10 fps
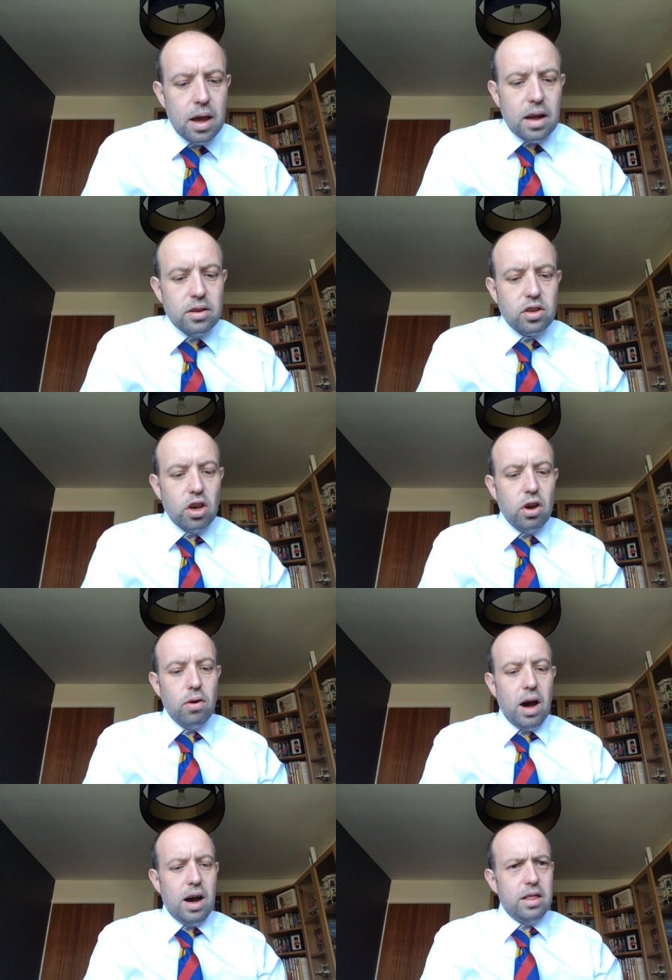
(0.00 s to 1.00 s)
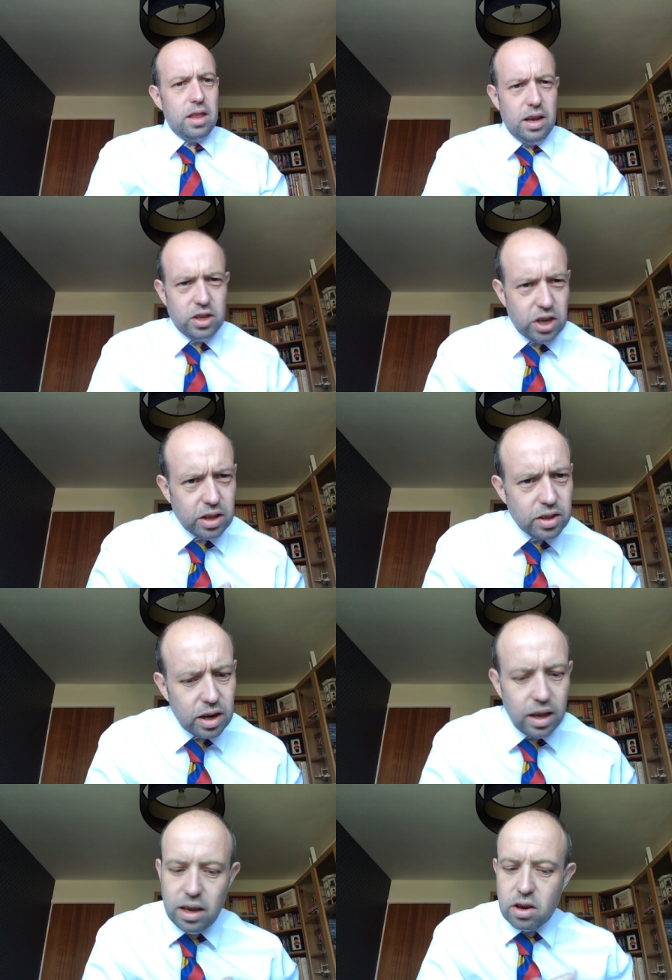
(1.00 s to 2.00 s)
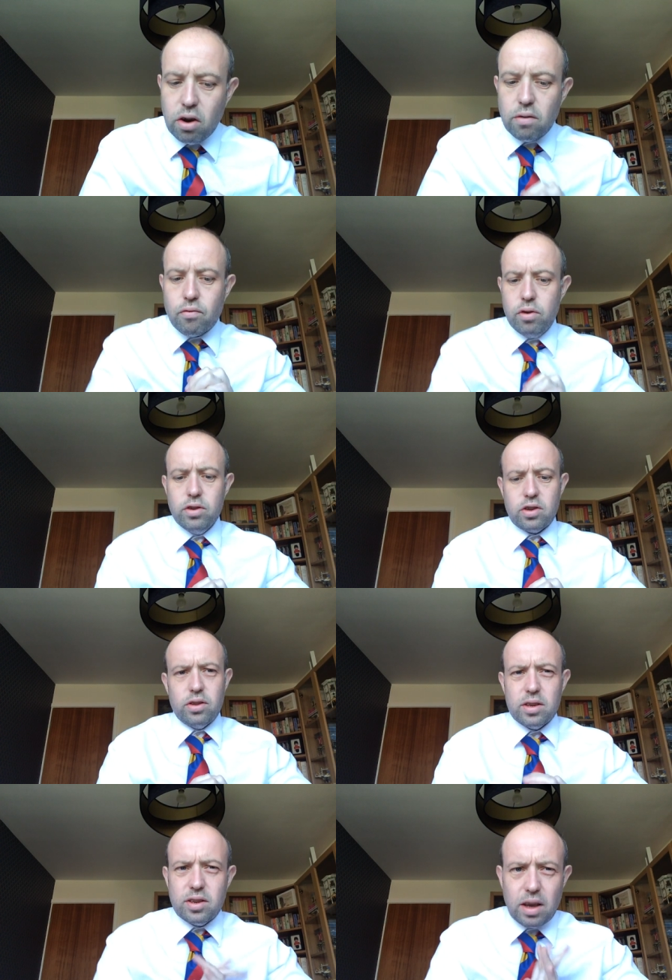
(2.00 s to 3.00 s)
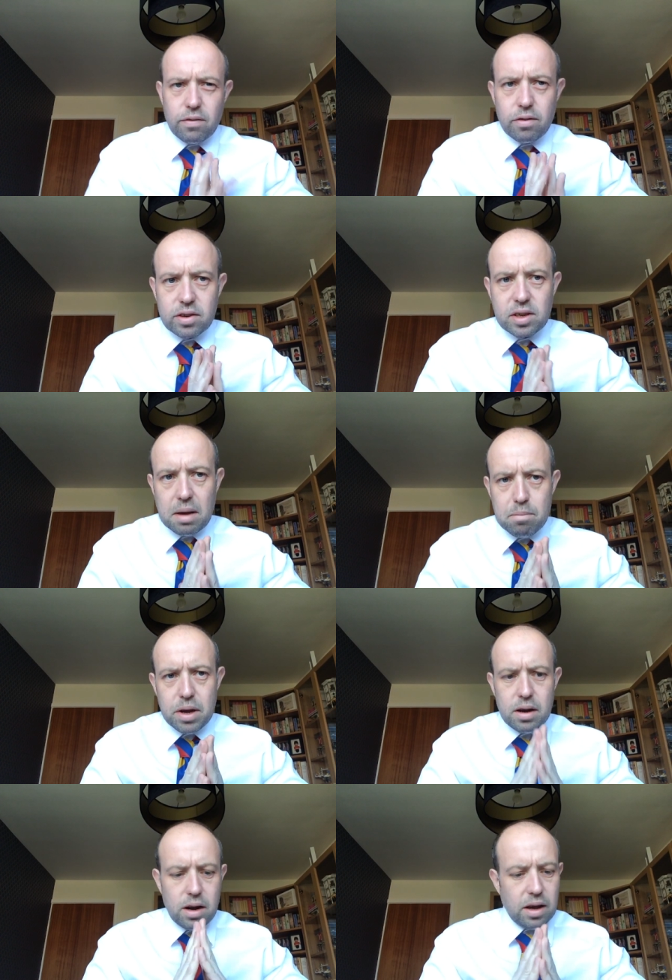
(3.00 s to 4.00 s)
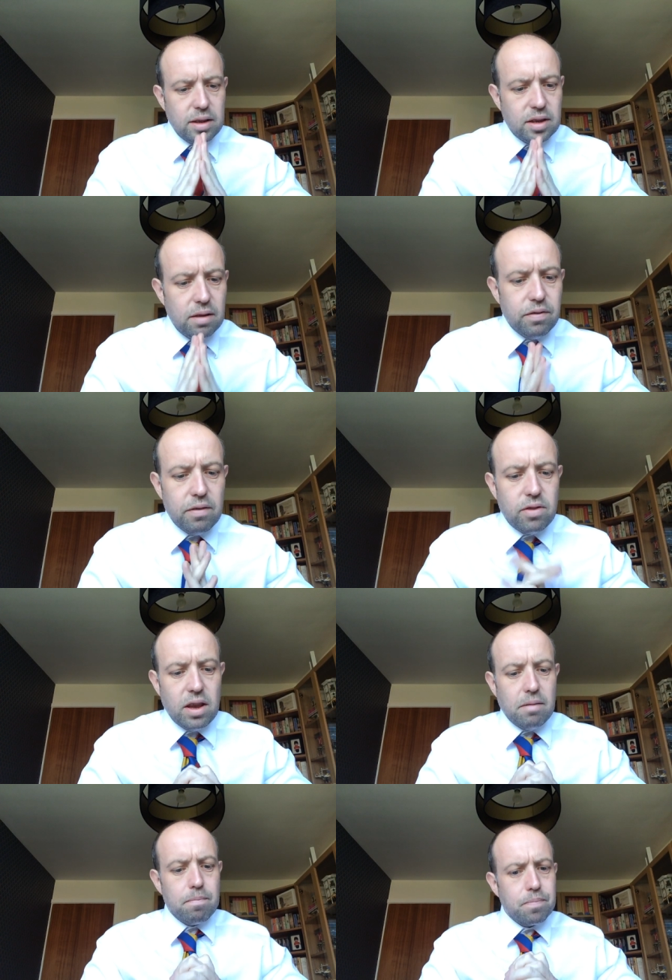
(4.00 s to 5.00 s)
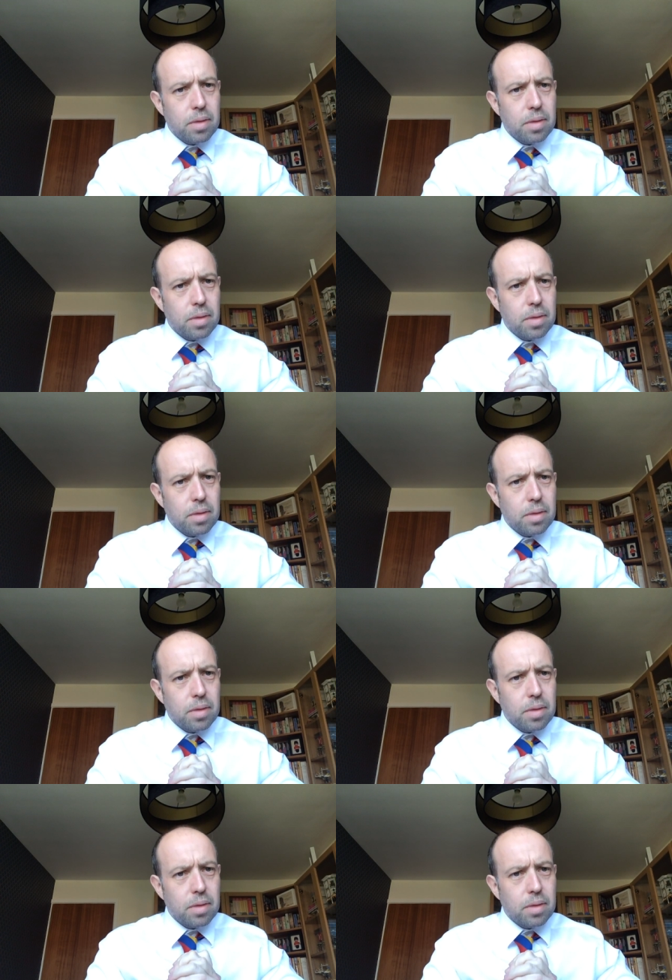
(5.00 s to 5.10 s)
And so at the Chantilly Conference on the 6th of December 1915,